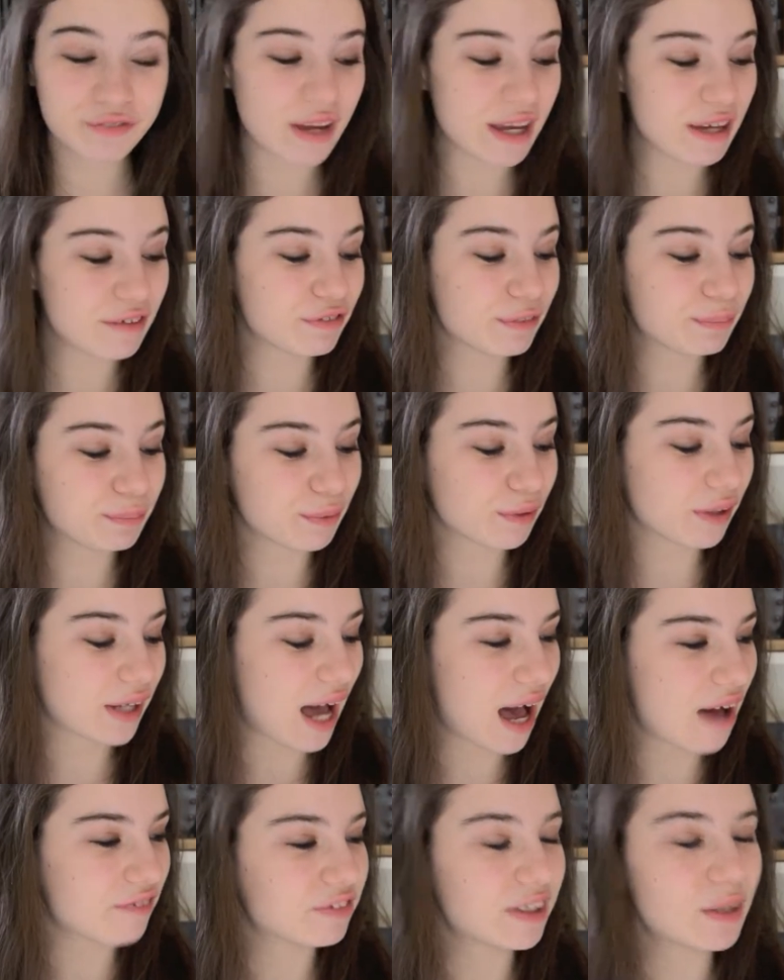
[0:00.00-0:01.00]
favourite book
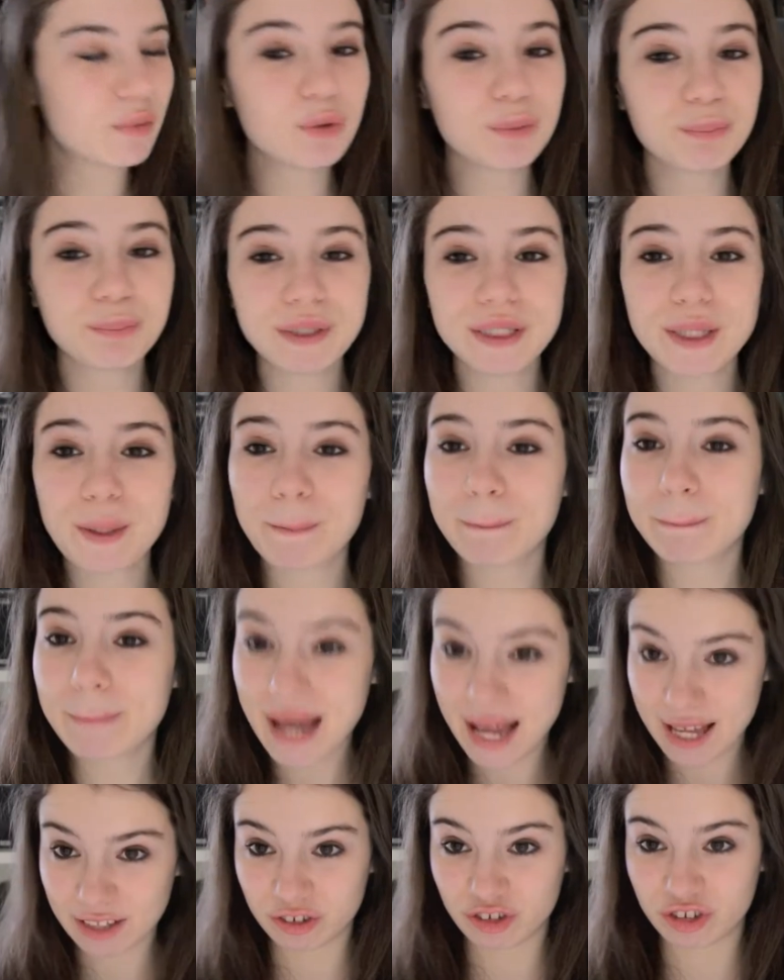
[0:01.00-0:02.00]
cover would be the
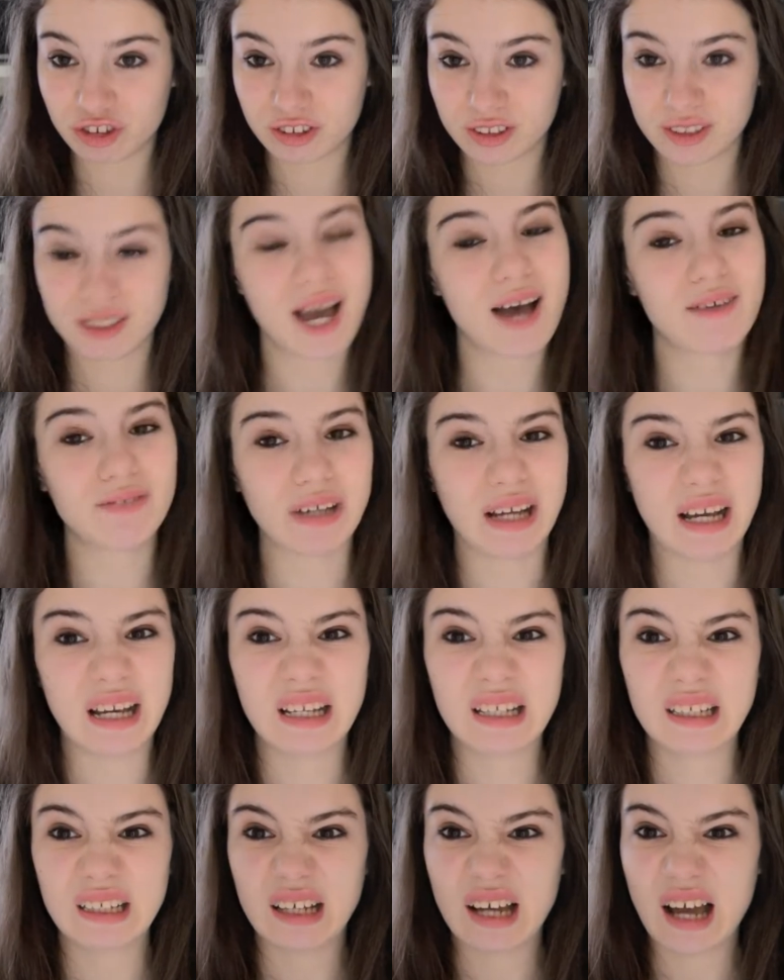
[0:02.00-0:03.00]
matched cover.
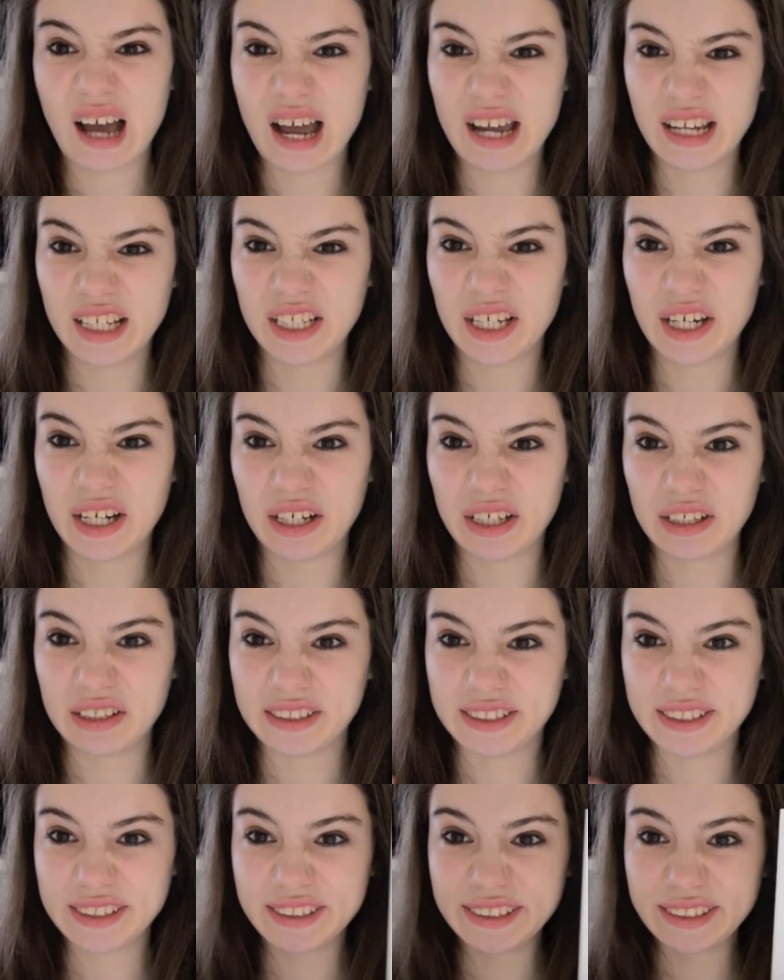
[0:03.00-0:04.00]
I know.
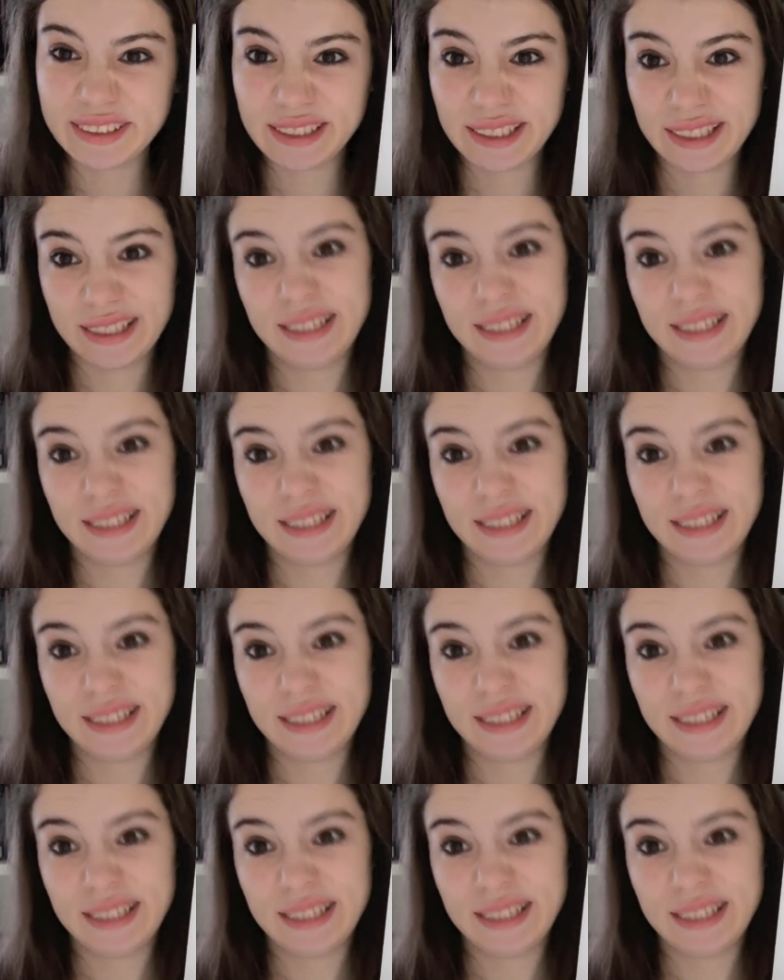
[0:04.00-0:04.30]
Seriously?